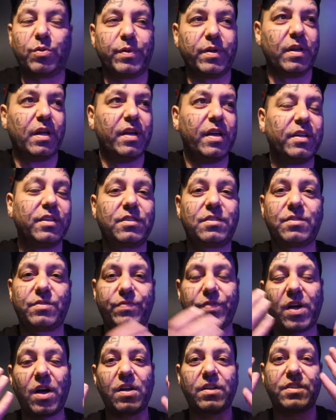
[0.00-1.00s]
but
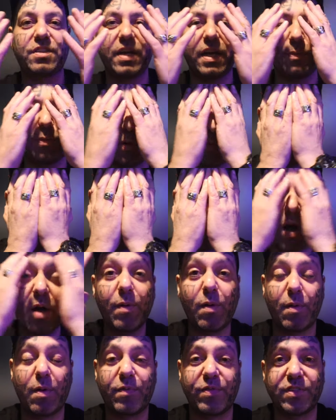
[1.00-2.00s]
for God's sake, my
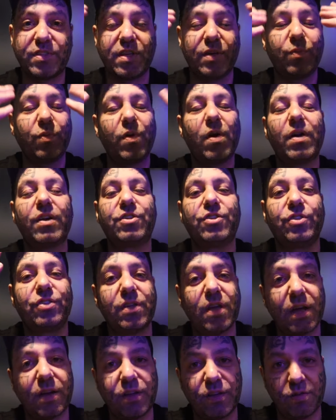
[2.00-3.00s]
mom said, "Why did you
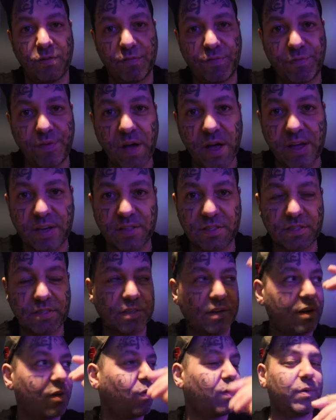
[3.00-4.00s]
tattoo your face? You
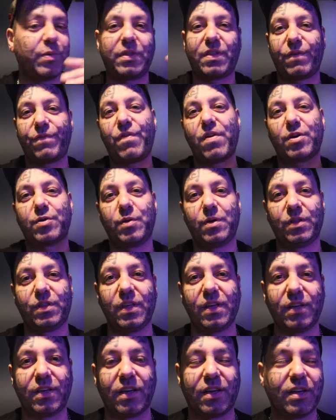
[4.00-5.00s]
know, what the fuck were you
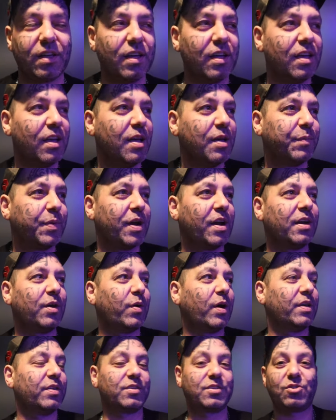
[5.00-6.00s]
thinking?" But
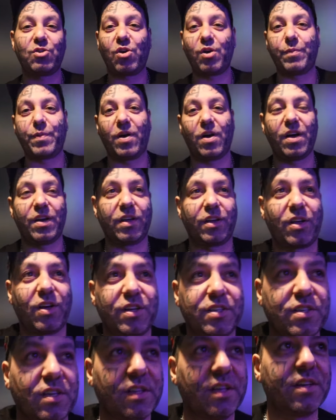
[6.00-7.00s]
anyway, the story behind it
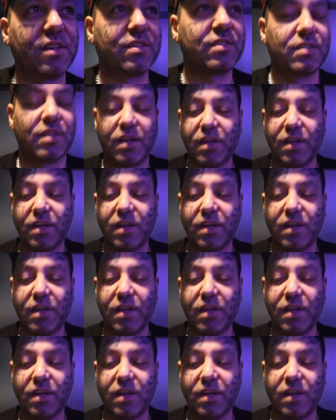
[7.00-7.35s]
goes like this.